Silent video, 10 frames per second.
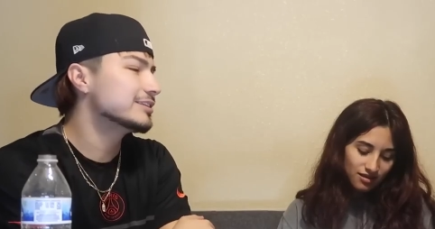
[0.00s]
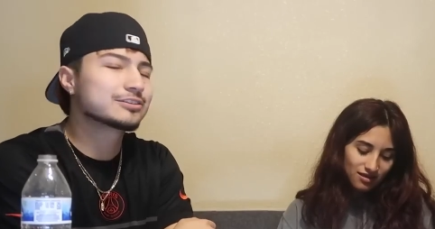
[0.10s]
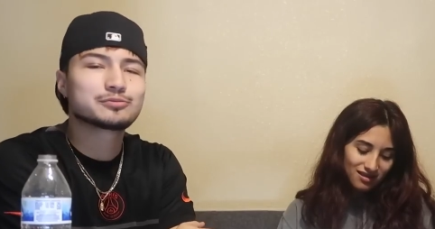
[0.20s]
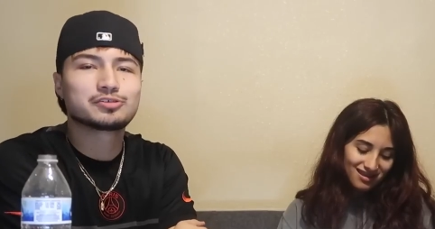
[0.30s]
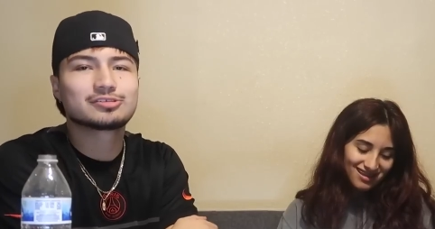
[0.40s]

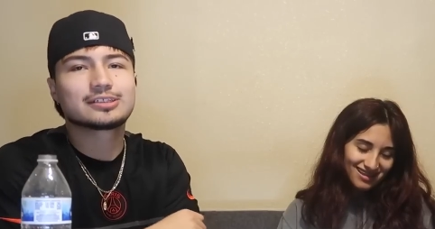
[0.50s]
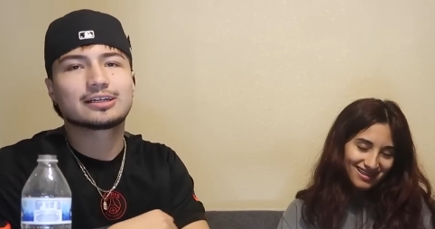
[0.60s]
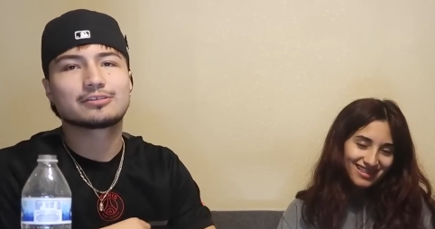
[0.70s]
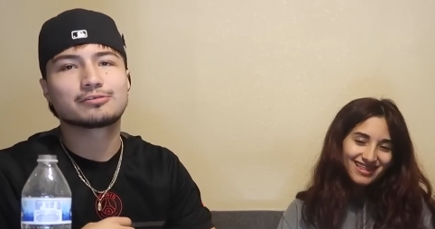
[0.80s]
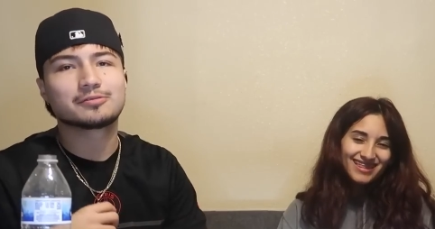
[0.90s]
Speaker 1: listen to
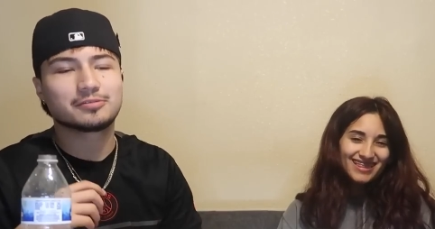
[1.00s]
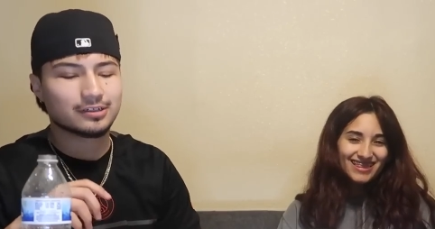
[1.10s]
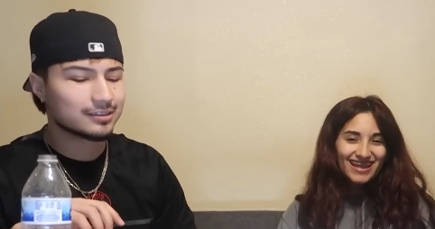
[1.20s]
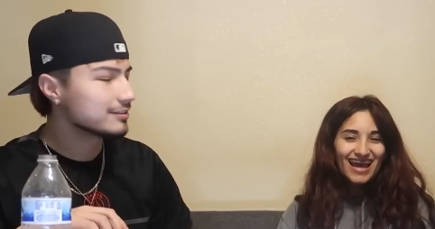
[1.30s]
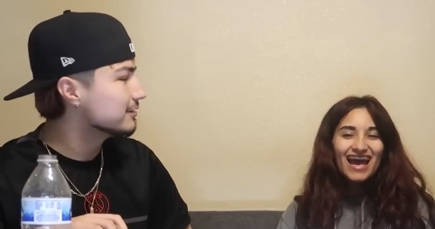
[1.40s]
music and do
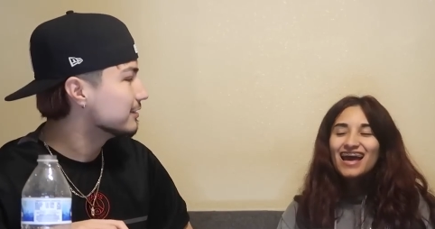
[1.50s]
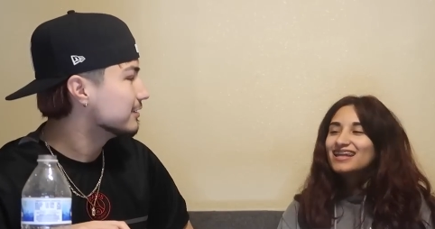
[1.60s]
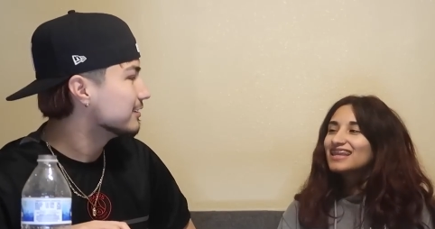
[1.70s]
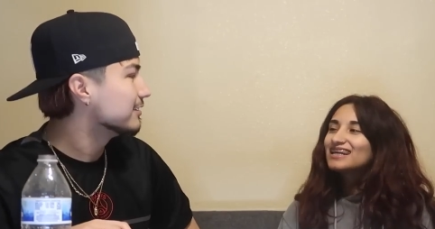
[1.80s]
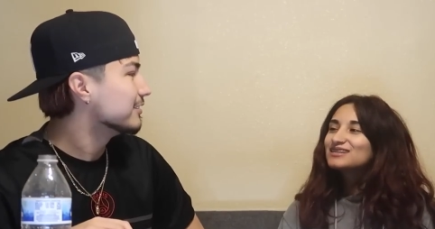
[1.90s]
homework
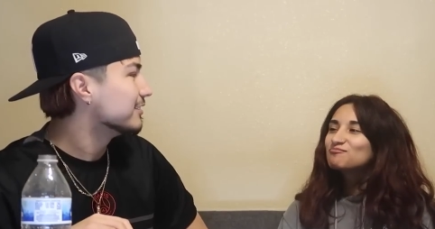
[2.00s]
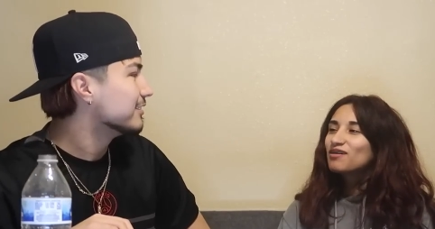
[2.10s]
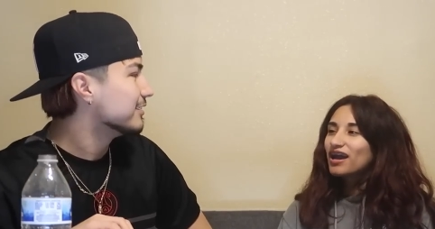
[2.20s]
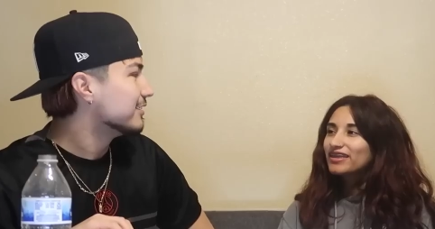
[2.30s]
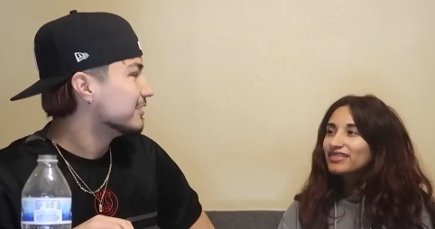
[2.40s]
Speaker 2: that's
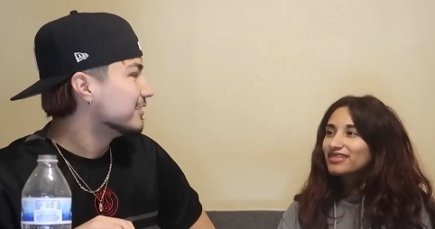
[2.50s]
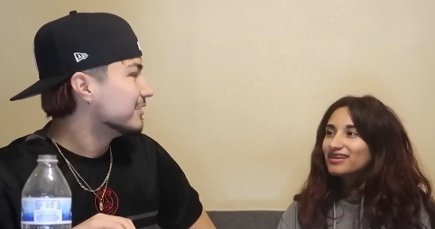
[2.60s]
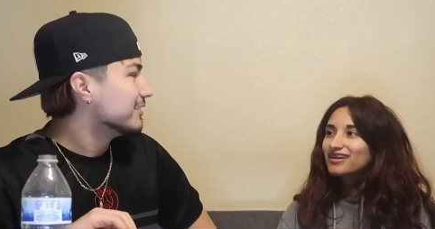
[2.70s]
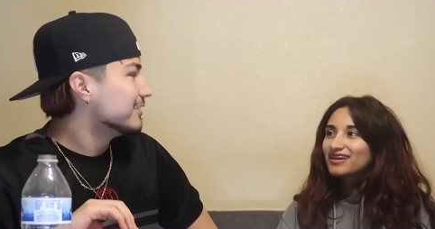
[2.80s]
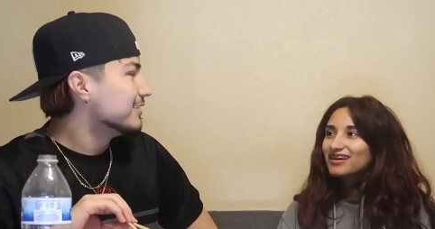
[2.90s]
my
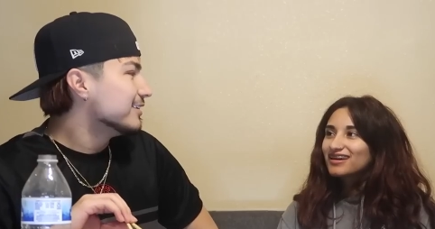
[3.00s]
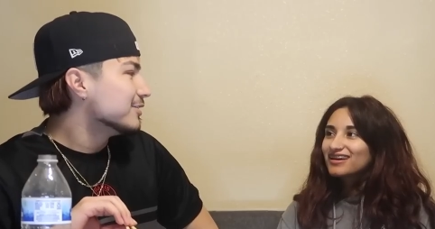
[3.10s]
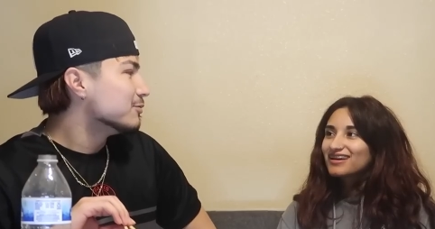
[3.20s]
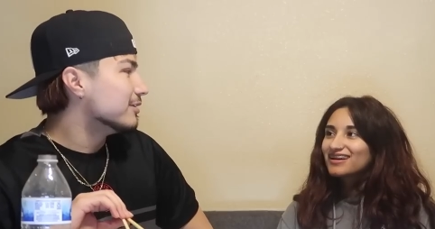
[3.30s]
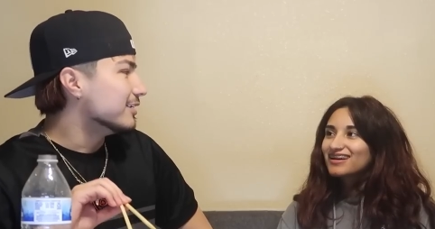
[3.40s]

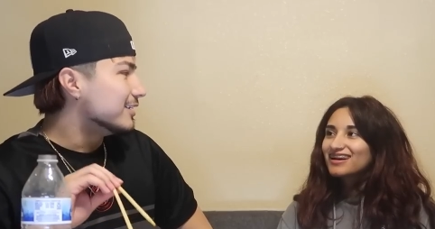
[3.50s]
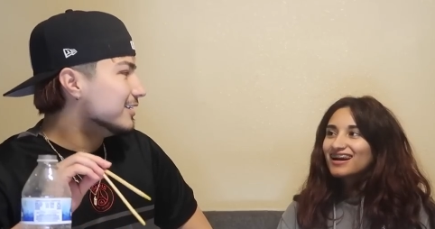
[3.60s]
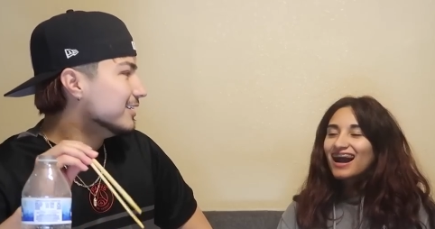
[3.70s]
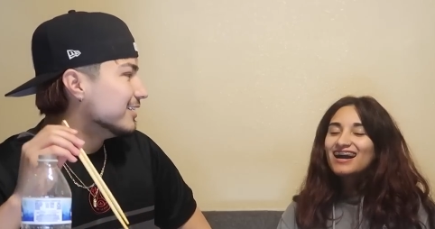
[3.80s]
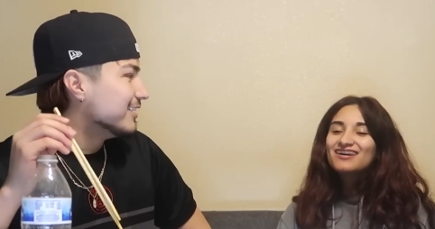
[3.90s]
thing what
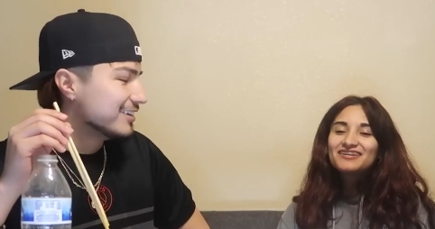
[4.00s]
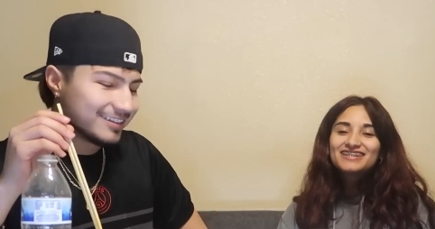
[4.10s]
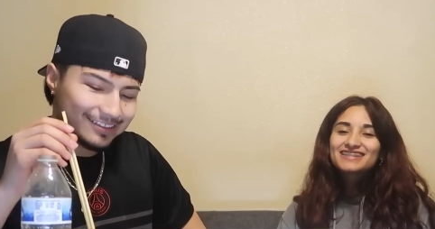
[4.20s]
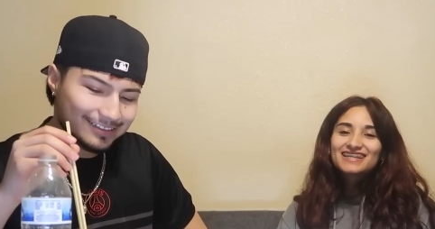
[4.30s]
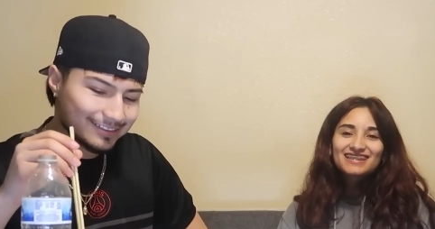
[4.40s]
i
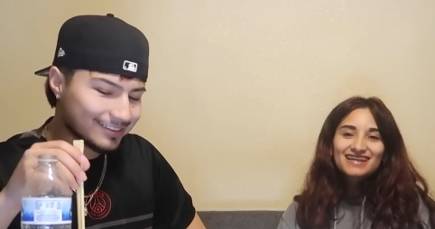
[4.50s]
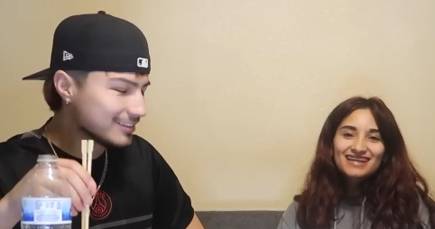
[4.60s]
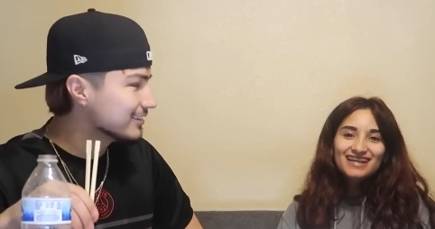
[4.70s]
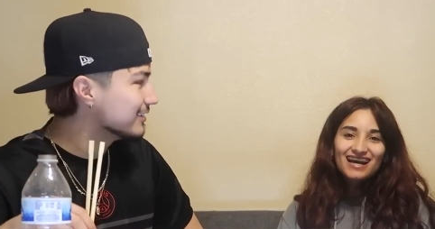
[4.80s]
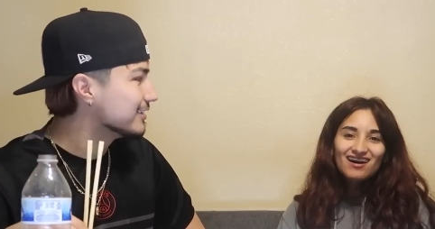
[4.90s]
always say
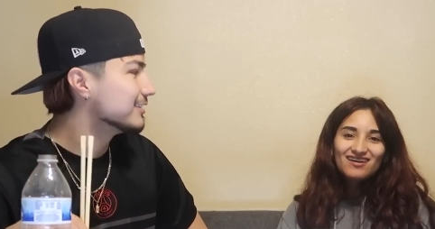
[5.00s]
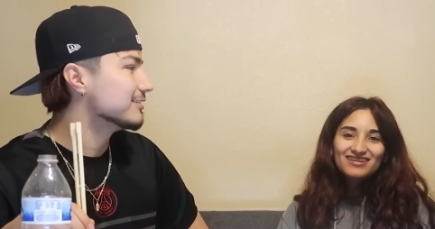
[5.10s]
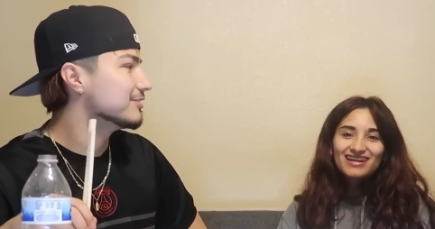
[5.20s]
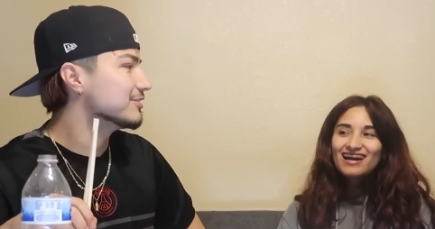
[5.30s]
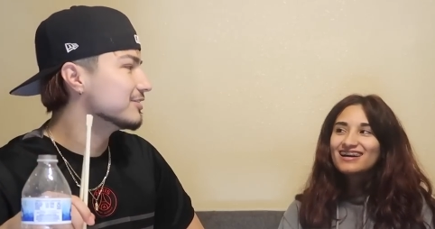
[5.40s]
thug it
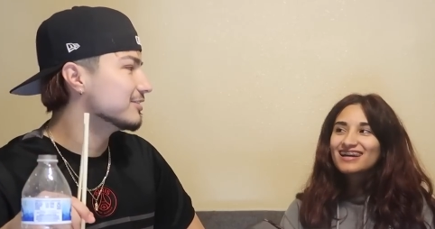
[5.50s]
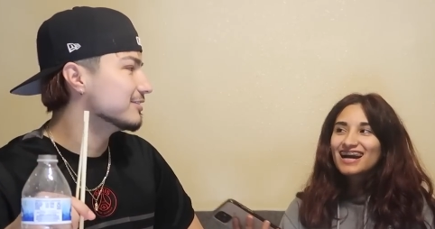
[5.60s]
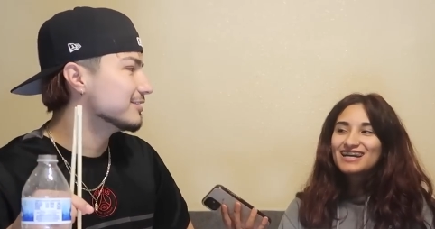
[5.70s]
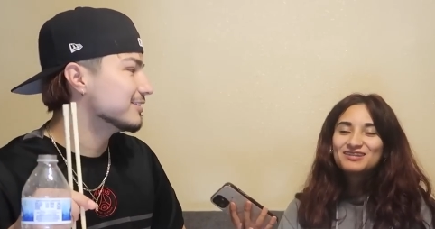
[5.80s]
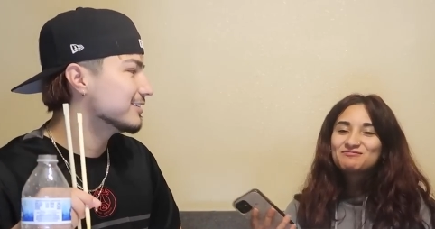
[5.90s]
out no, now i
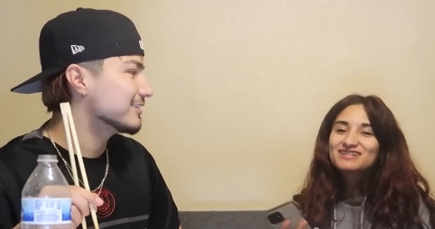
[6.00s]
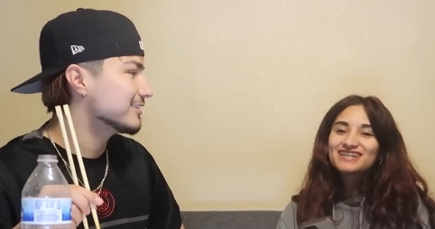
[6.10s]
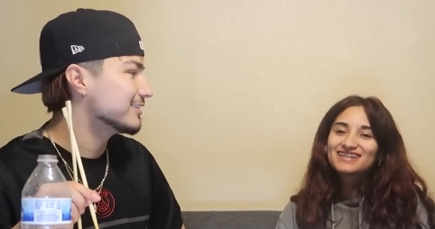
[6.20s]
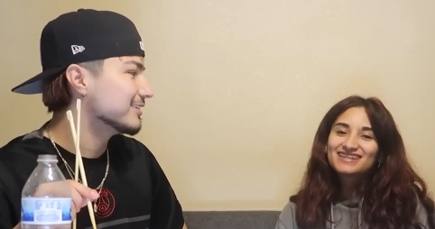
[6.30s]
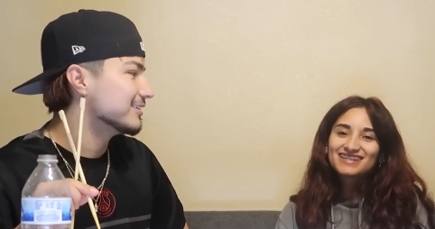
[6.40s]
got him
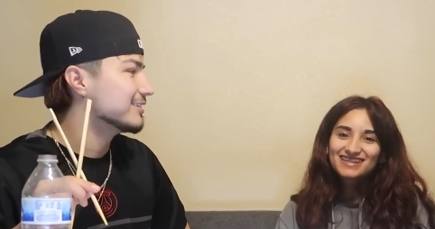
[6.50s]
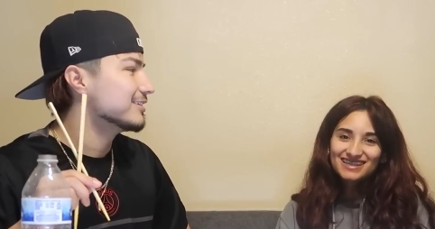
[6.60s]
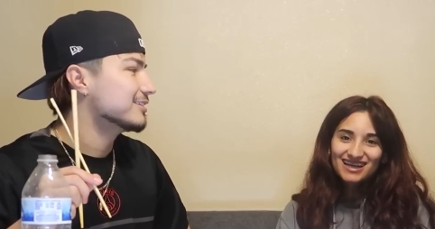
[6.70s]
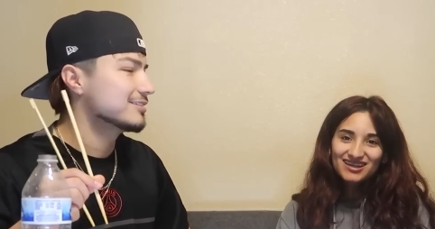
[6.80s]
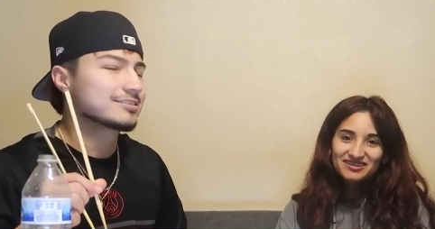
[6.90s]
saying thug
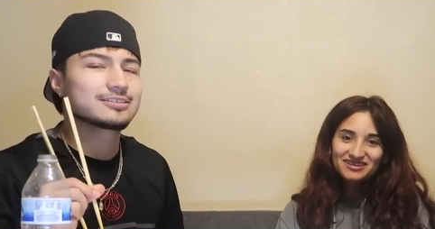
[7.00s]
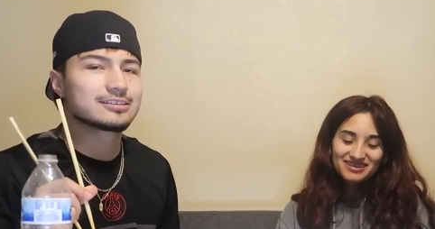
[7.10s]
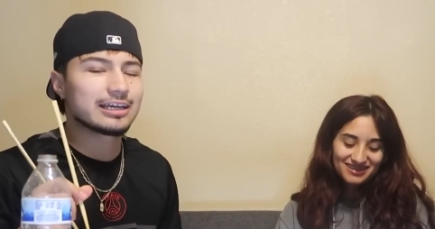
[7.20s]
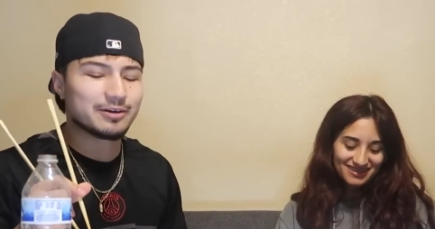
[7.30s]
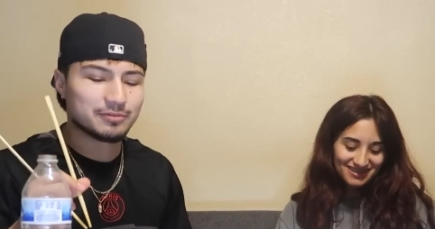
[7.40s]
it out
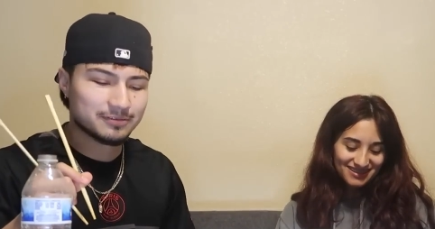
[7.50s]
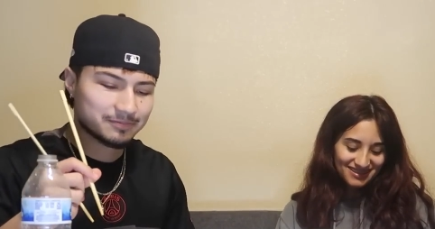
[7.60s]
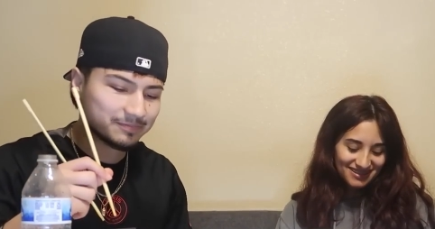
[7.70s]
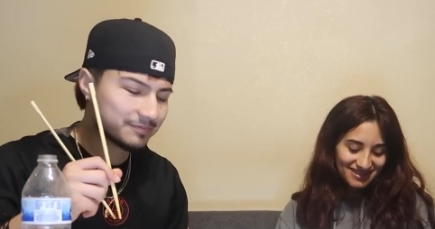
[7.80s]
she's capping